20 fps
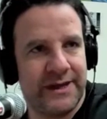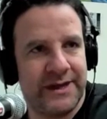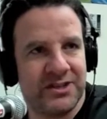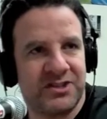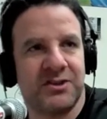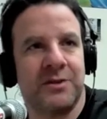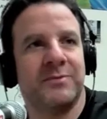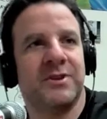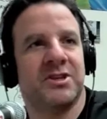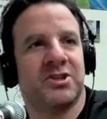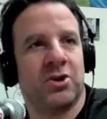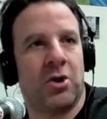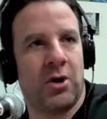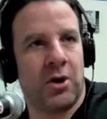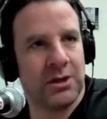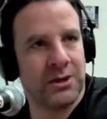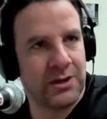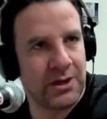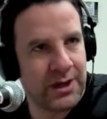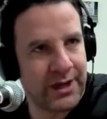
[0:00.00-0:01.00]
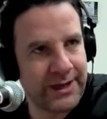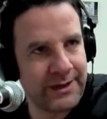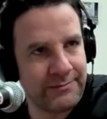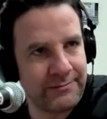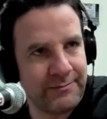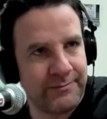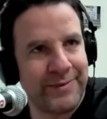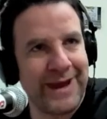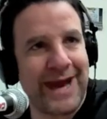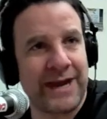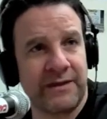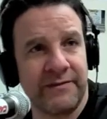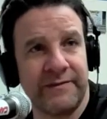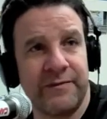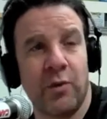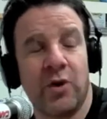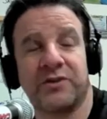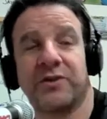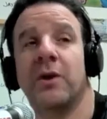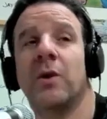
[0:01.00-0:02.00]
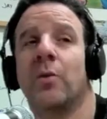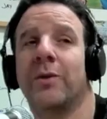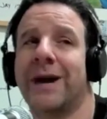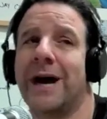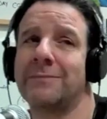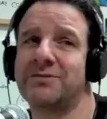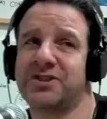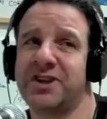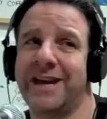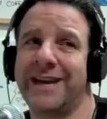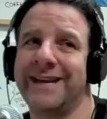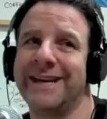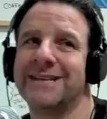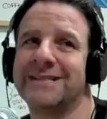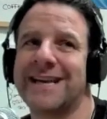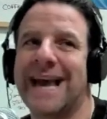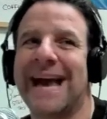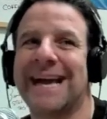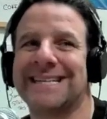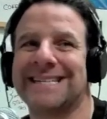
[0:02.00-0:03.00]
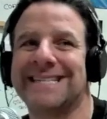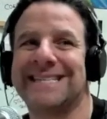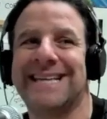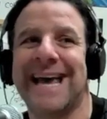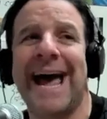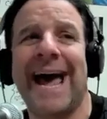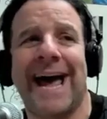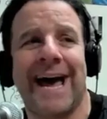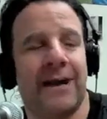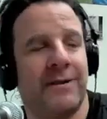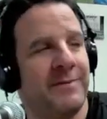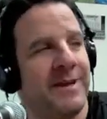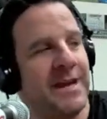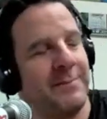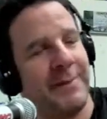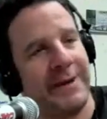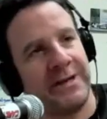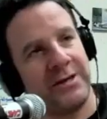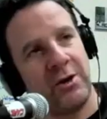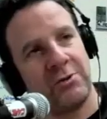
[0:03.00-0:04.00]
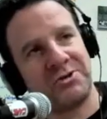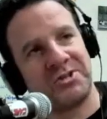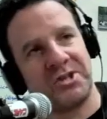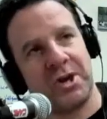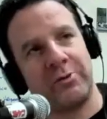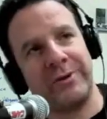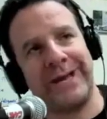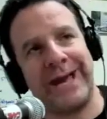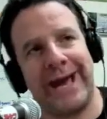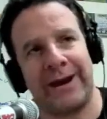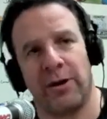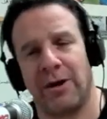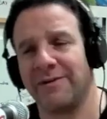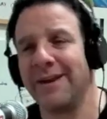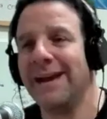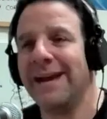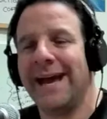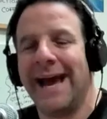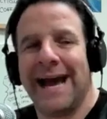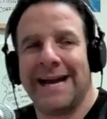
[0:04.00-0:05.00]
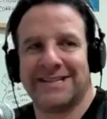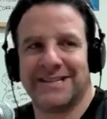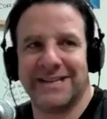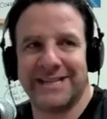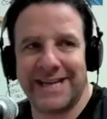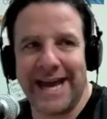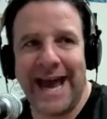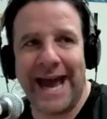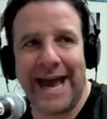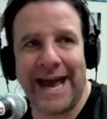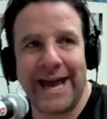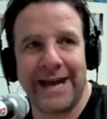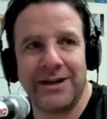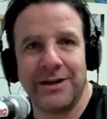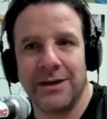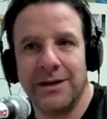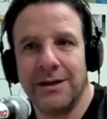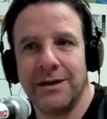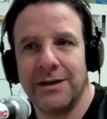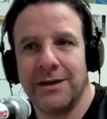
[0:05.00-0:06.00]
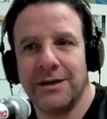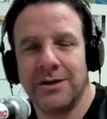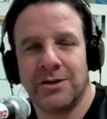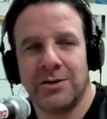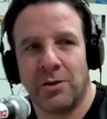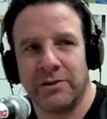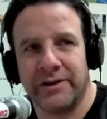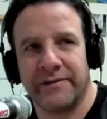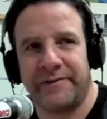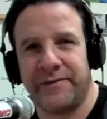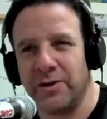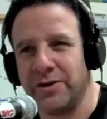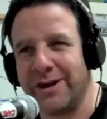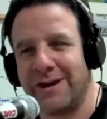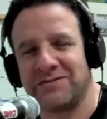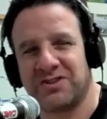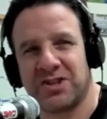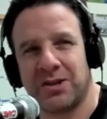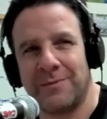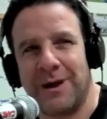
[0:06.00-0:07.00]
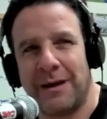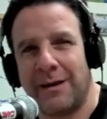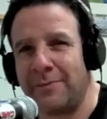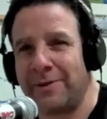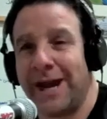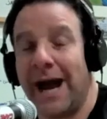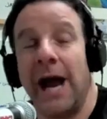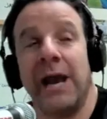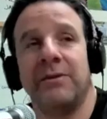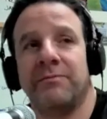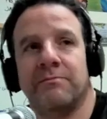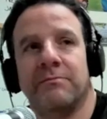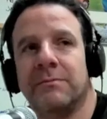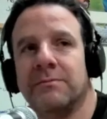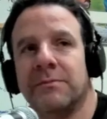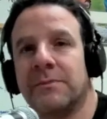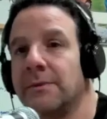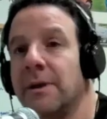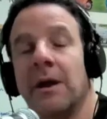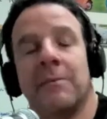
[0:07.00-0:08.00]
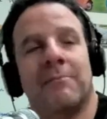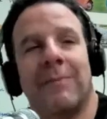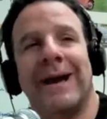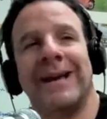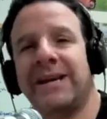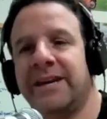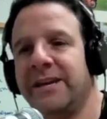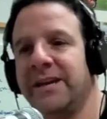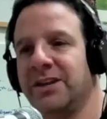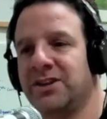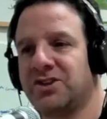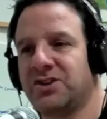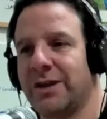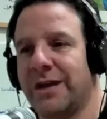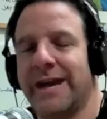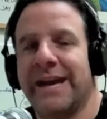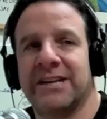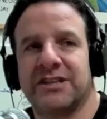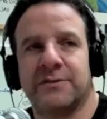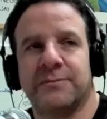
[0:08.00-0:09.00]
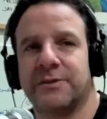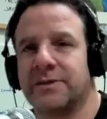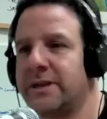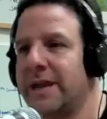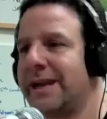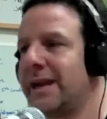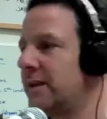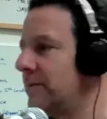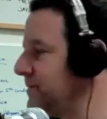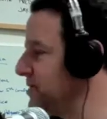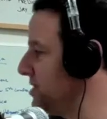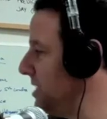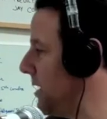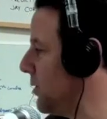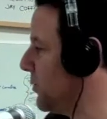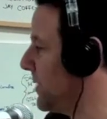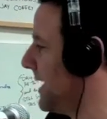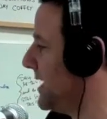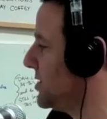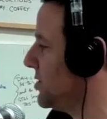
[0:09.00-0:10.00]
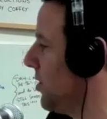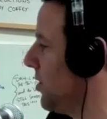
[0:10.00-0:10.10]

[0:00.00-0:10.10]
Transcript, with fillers: in some of this online back and forth, what I'm saying is as dad, take my Coach Tony hat off, as a dad, don't you feel you have some I mean I my kids ask they get upset when